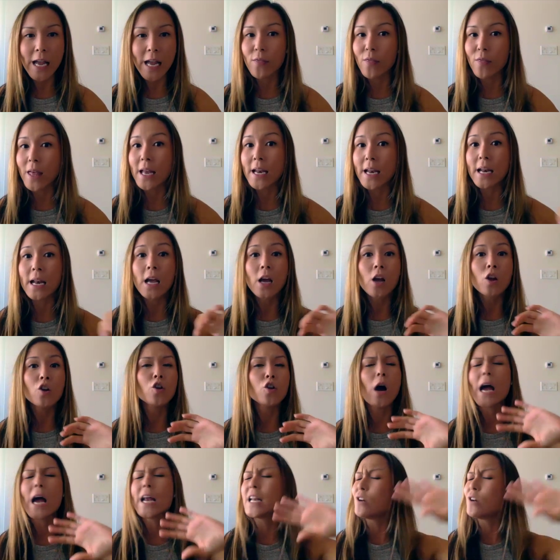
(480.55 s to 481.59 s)
And then
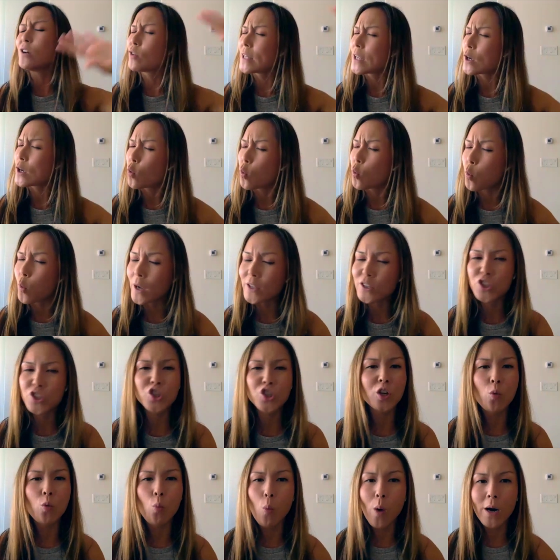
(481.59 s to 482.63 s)
I didn't really
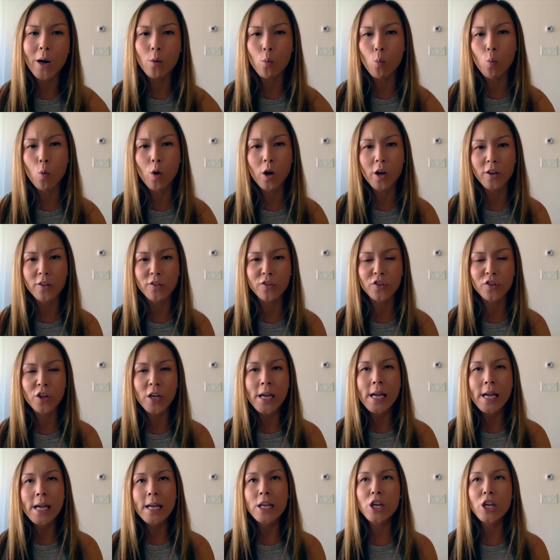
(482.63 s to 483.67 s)
question what was,
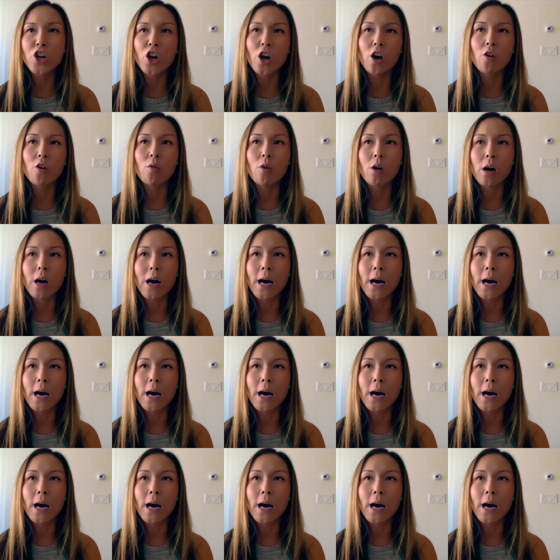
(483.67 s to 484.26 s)
you know,